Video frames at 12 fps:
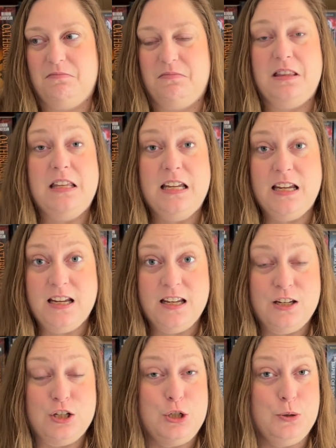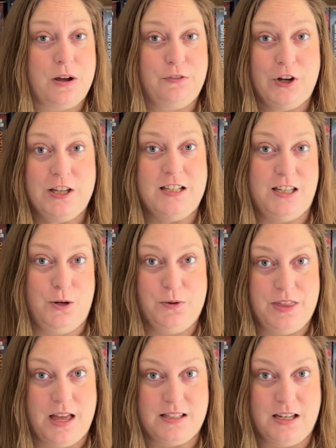need to ever continue with
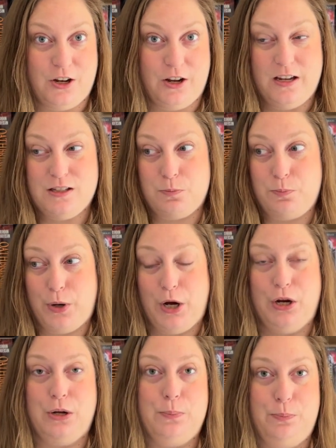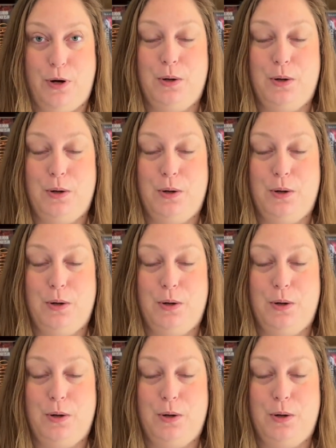that series. Burn.